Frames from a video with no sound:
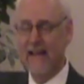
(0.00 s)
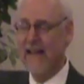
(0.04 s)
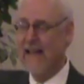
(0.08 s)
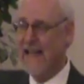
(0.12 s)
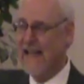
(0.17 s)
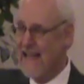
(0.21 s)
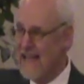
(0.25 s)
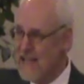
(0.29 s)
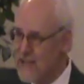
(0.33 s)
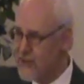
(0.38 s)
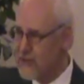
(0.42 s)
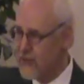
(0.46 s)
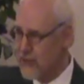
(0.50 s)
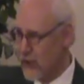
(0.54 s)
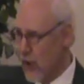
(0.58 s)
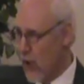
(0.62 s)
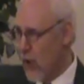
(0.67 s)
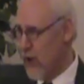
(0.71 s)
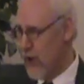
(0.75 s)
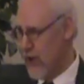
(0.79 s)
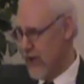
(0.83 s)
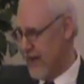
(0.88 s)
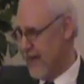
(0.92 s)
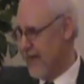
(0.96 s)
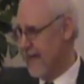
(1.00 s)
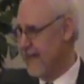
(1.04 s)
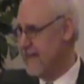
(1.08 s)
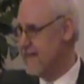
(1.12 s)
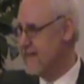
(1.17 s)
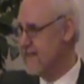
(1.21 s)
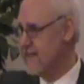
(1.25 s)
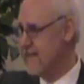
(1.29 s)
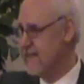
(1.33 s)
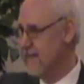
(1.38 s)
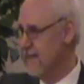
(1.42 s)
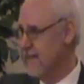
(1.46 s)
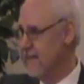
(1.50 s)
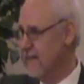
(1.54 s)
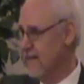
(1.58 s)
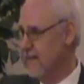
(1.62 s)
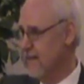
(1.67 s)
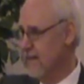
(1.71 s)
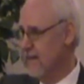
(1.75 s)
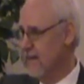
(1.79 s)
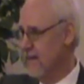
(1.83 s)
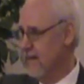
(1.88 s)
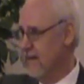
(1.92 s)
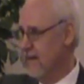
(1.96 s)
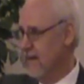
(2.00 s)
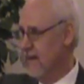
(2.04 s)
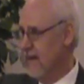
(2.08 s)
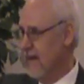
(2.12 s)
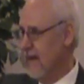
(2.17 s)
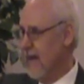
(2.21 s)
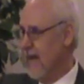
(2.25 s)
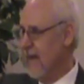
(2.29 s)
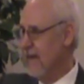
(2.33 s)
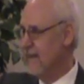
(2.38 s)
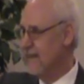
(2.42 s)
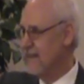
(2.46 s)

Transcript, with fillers: He started it.